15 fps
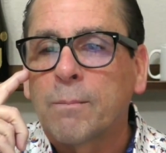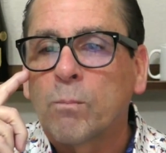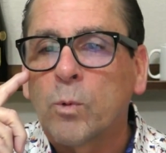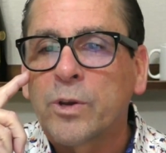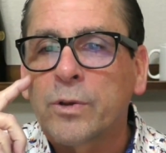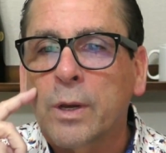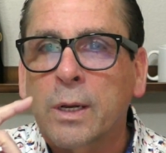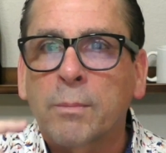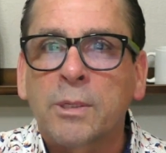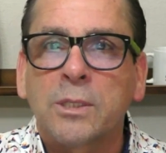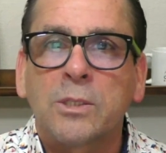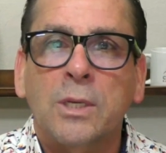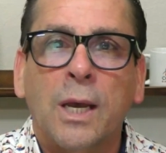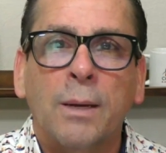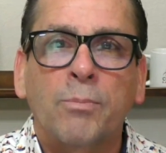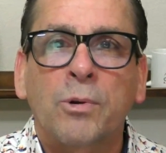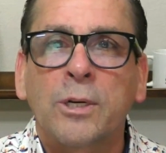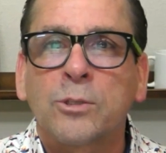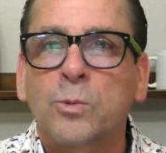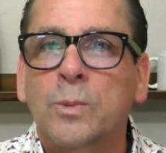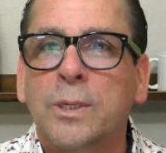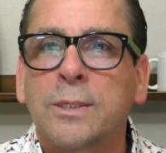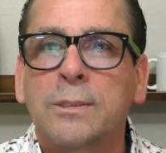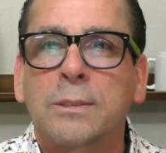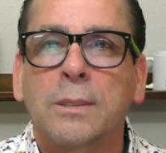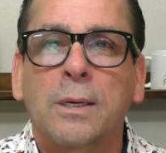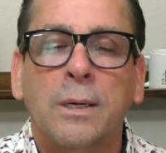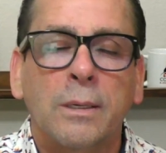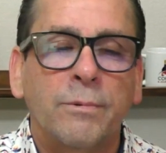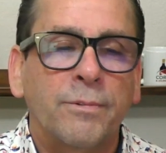We talk about these high-priced wines. They're
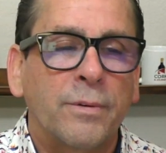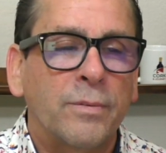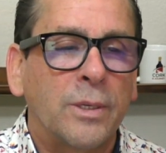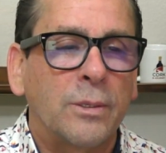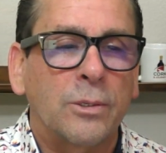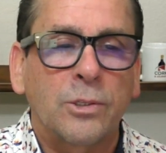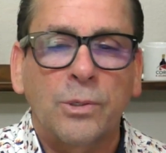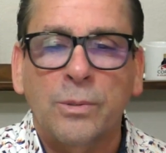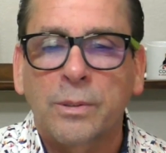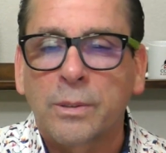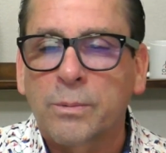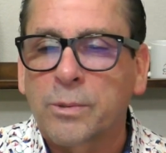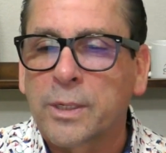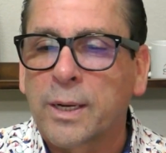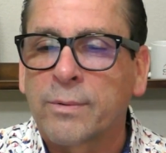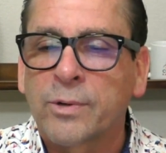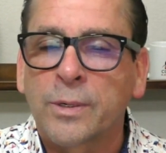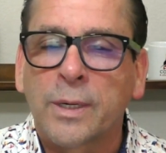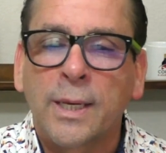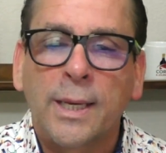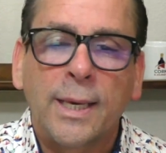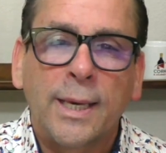150, they're 200, whatever.